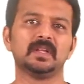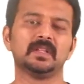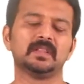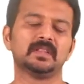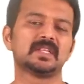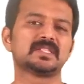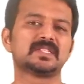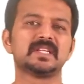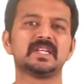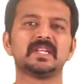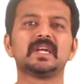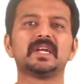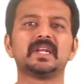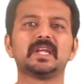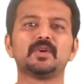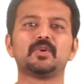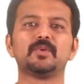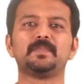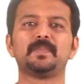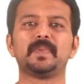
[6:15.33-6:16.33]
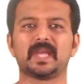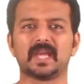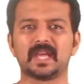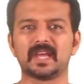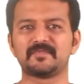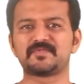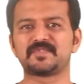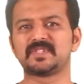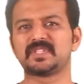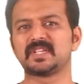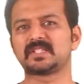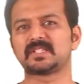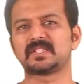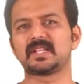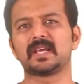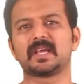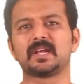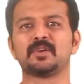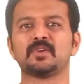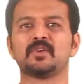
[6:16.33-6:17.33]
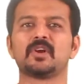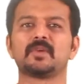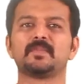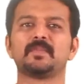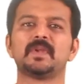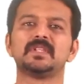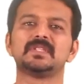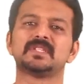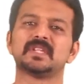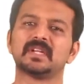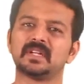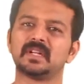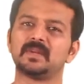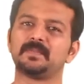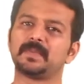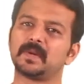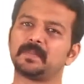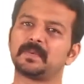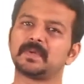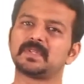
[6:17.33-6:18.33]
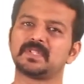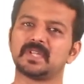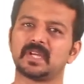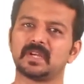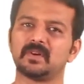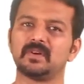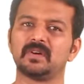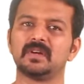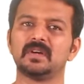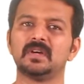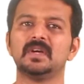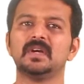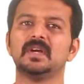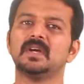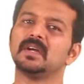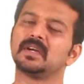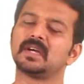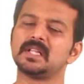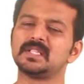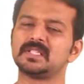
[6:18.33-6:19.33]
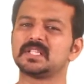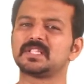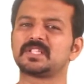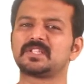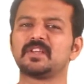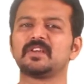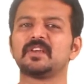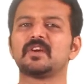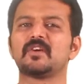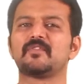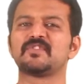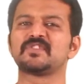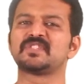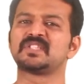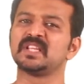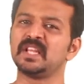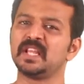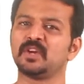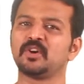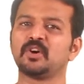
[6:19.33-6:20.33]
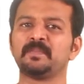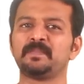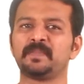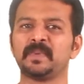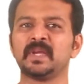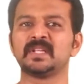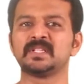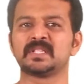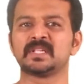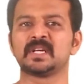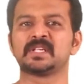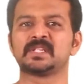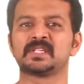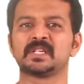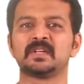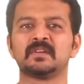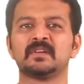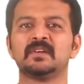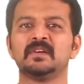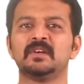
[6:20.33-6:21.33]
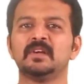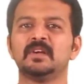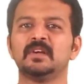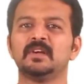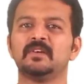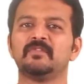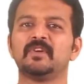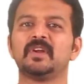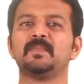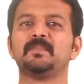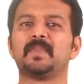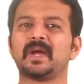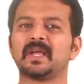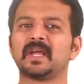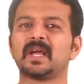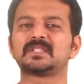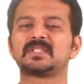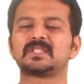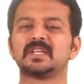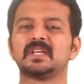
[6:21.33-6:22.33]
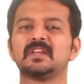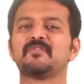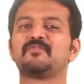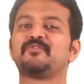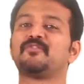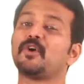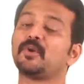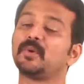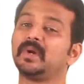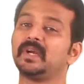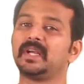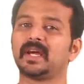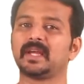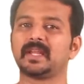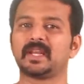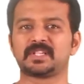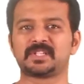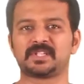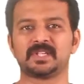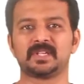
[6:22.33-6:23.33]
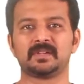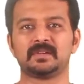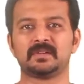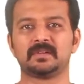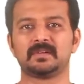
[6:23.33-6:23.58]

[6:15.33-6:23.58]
The Zener diode behaves just like a normal general purpose diode consisting of a silicon PN junction when biased in a forward direction.